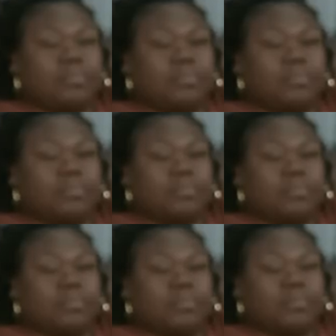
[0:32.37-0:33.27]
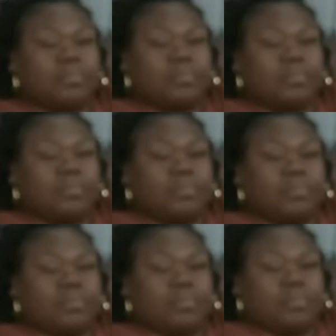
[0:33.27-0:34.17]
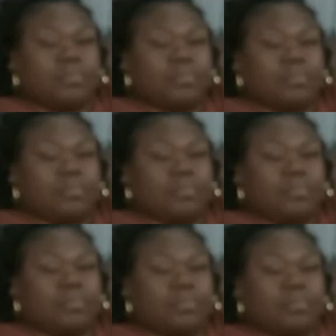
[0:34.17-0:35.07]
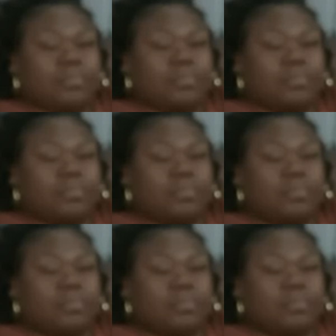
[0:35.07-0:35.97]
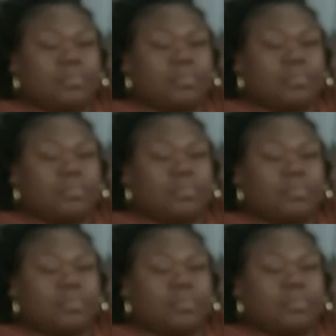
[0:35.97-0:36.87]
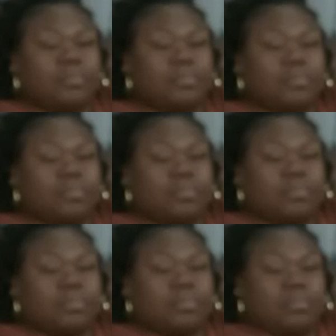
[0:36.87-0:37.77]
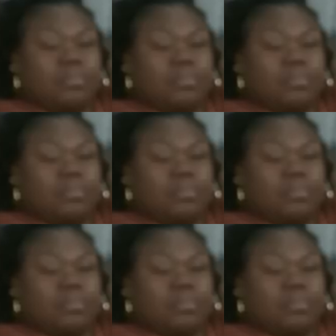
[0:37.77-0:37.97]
This person isn't speaking.